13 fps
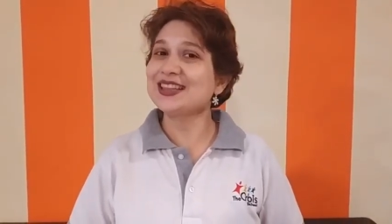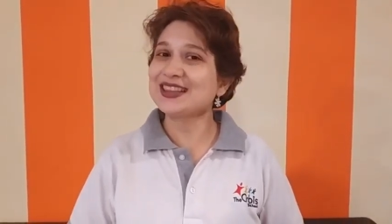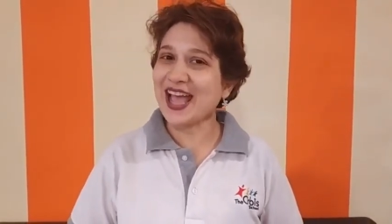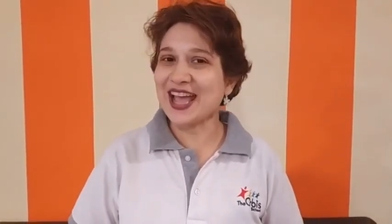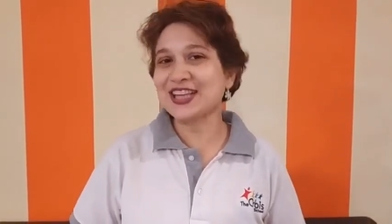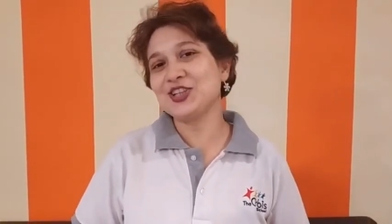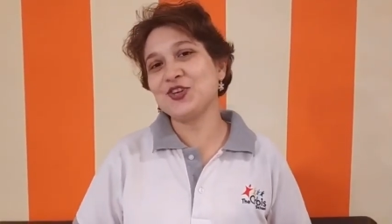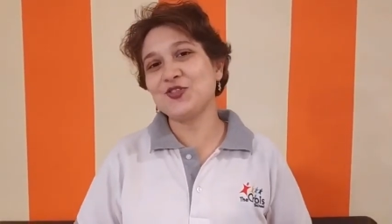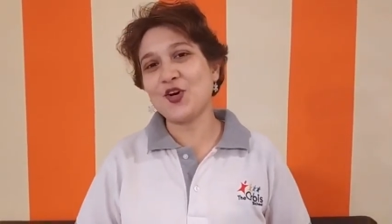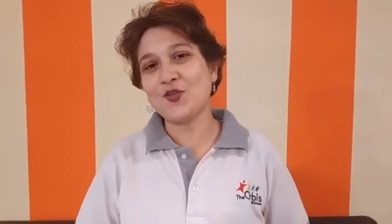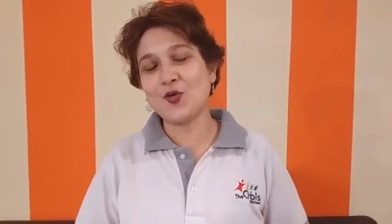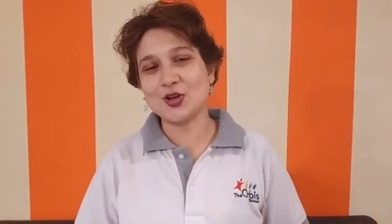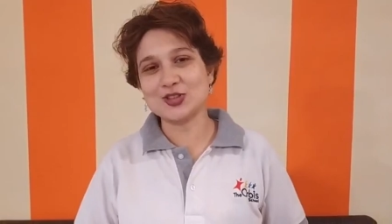Thank you
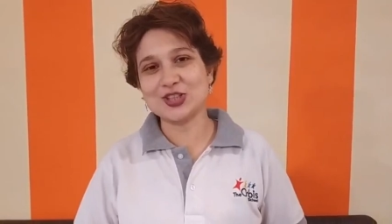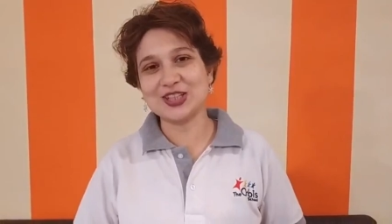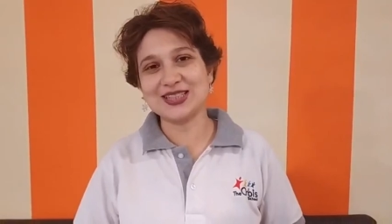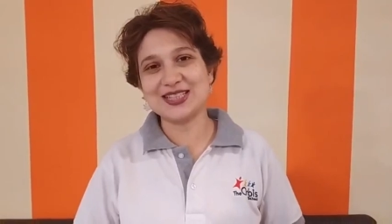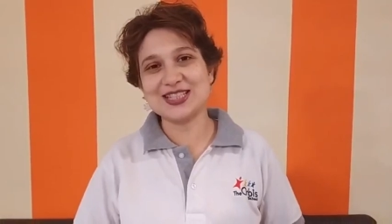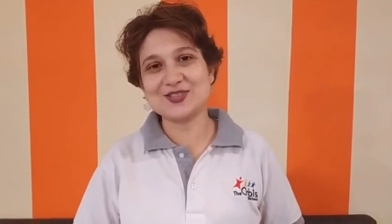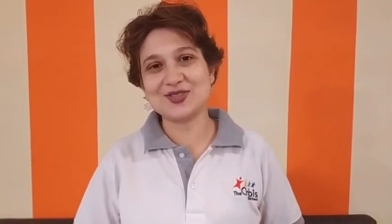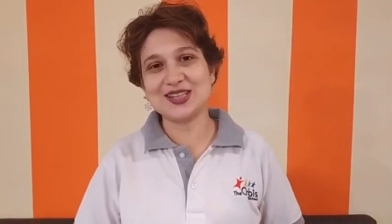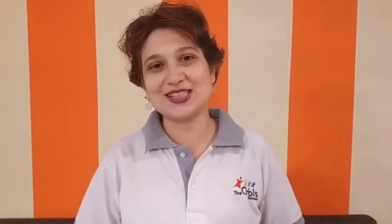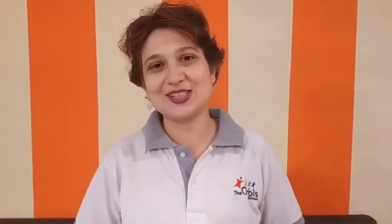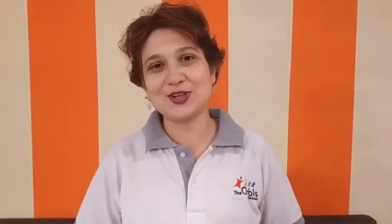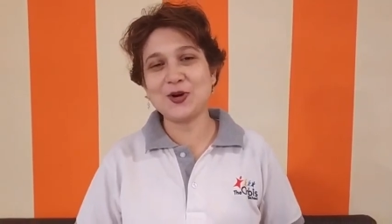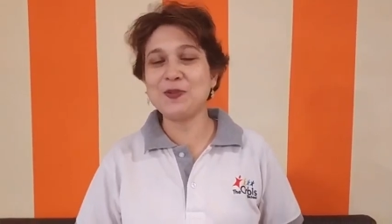for watching this
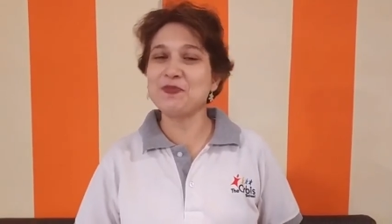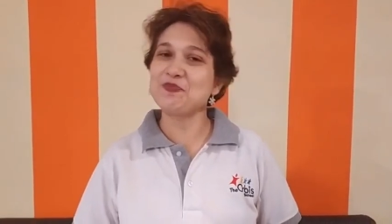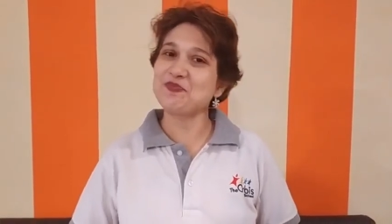video.